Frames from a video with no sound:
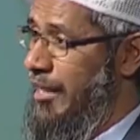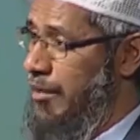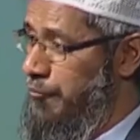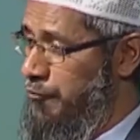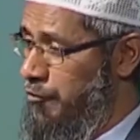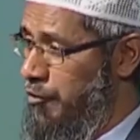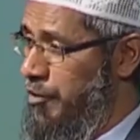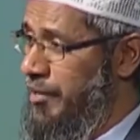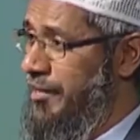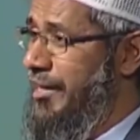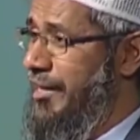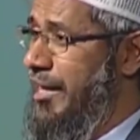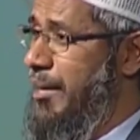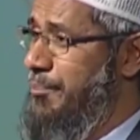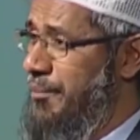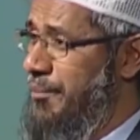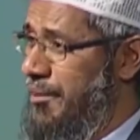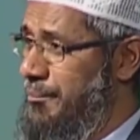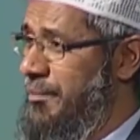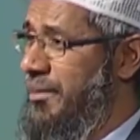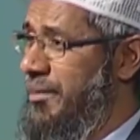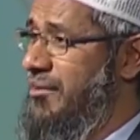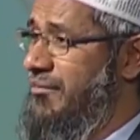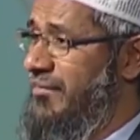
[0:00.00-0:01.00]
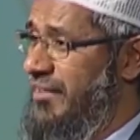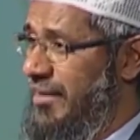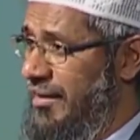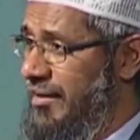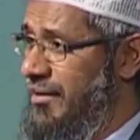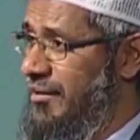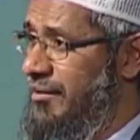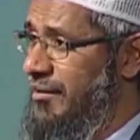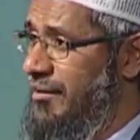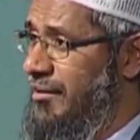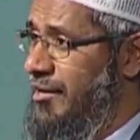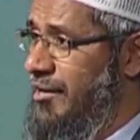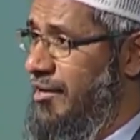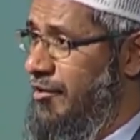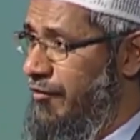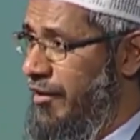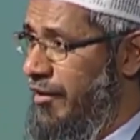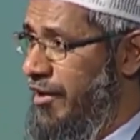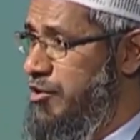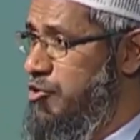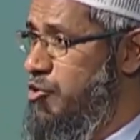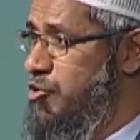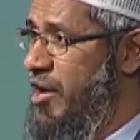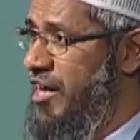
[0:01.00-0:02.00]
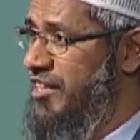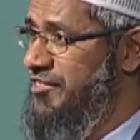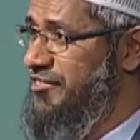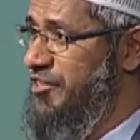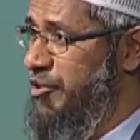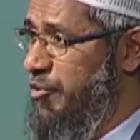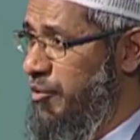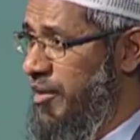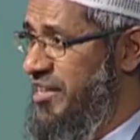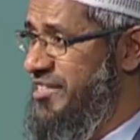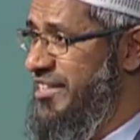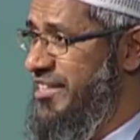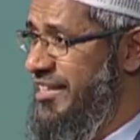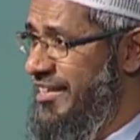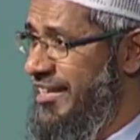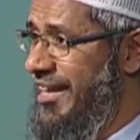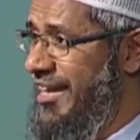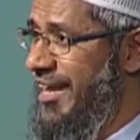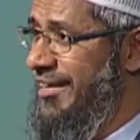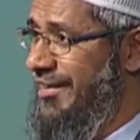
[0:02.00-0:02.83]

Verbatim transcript: If yeah. you interrupt in between, yeah, when you ask the question, did I